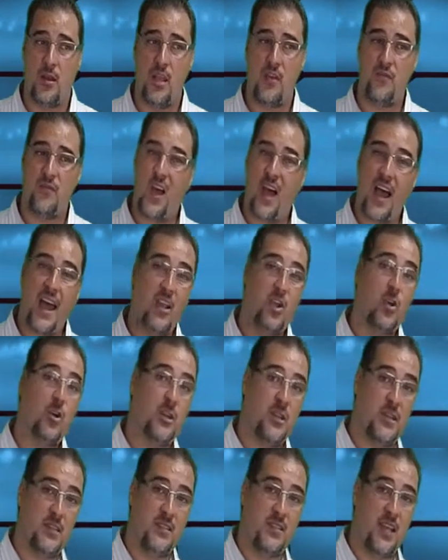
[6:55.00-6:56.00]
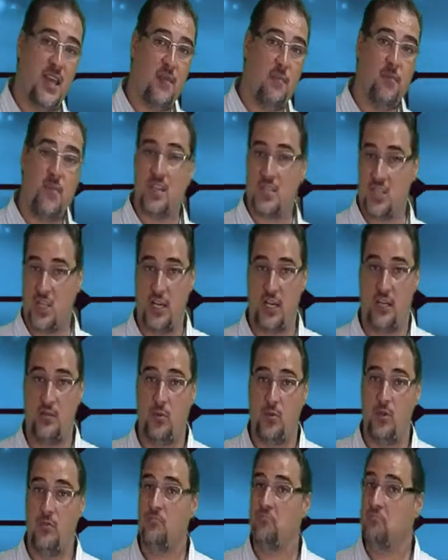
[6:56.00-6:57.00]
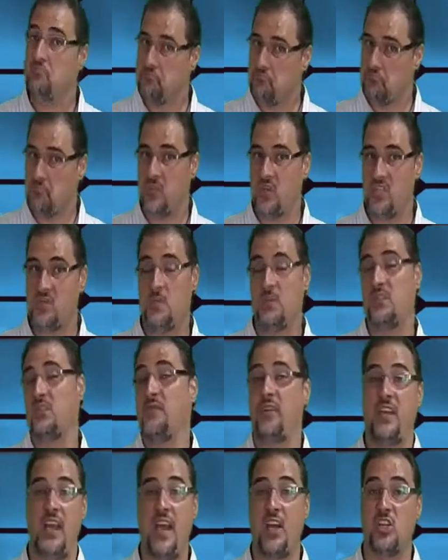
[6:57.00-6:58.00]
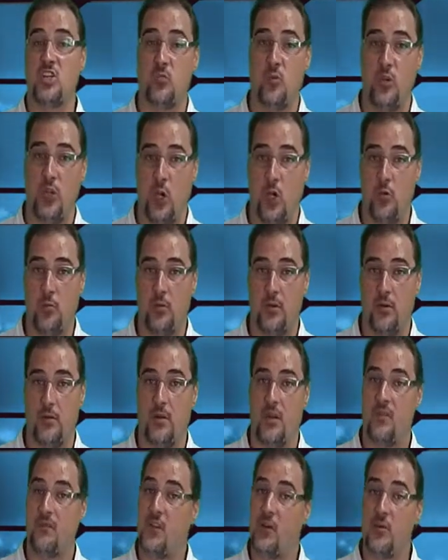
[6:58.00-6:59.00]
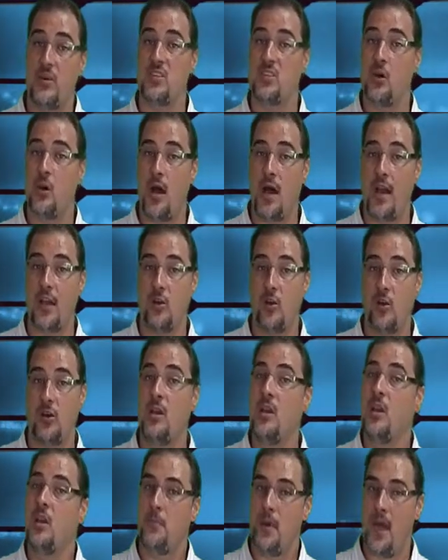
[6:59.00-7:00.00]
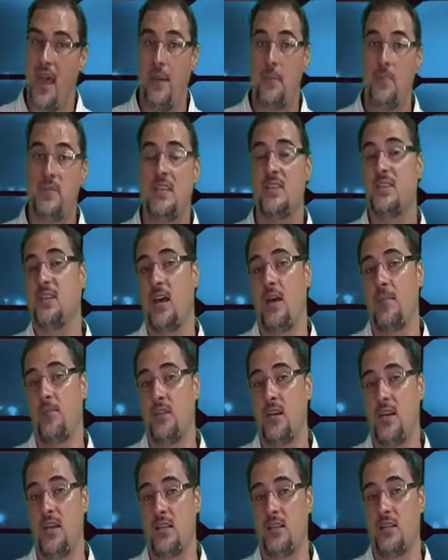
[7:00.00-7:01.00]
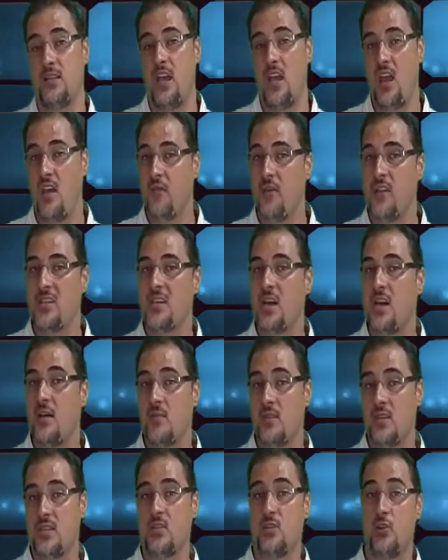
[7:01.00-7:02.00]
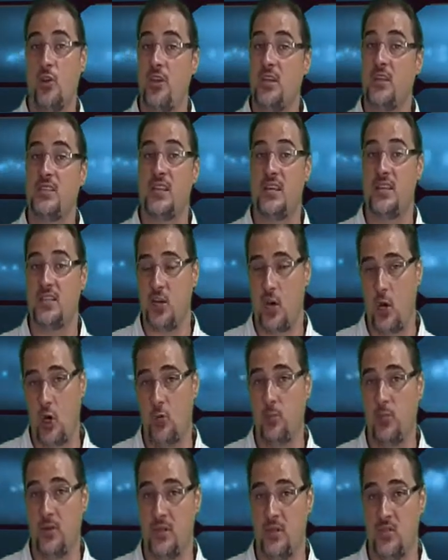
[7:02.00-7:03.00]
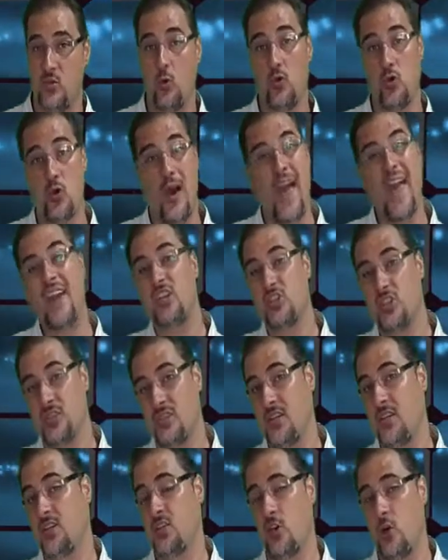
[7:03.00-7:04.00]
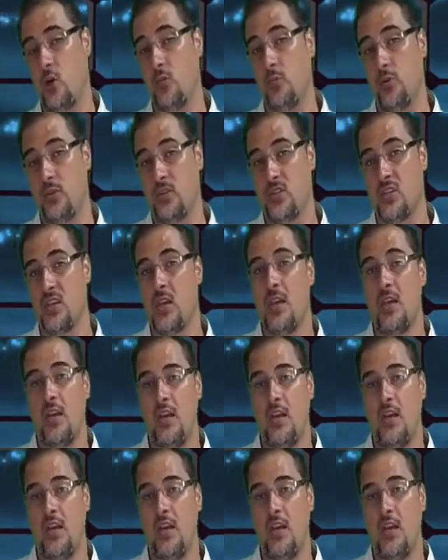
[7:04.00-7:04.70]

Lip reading: If the icon is there, it's clickable, the specific action will open. If there is no icon, perhaps there's an update. Every time this Learning Center opens or your Action Center opens,